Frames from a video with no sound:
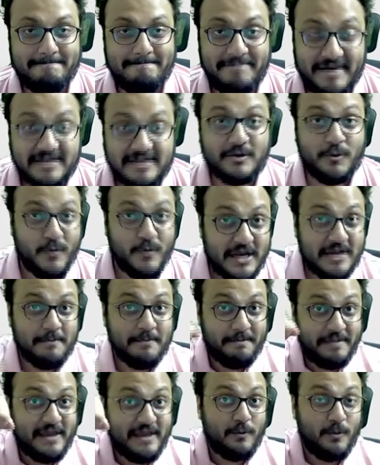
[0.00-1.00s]
But queen
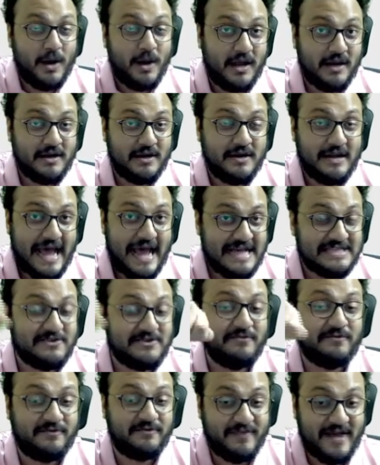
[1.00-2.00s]
b1 has a
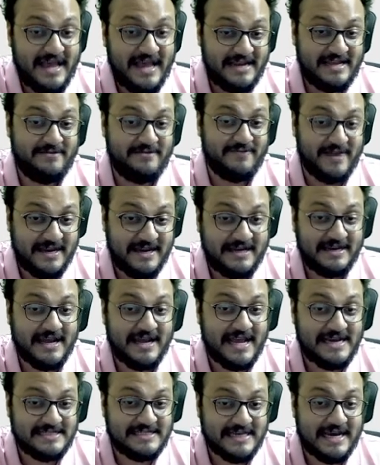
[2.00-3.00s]
very, very
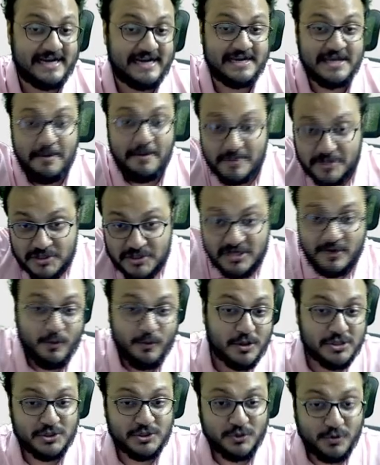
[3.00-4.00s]
nice idea because he
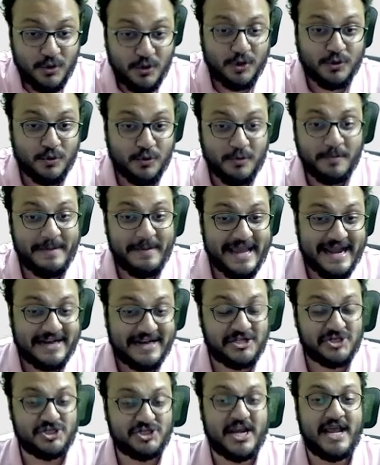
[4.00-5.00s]
wants to go rook b8
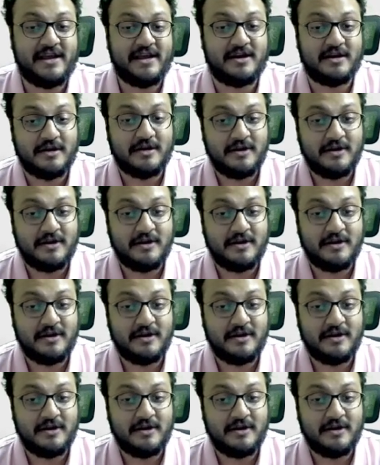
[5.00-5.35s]
check.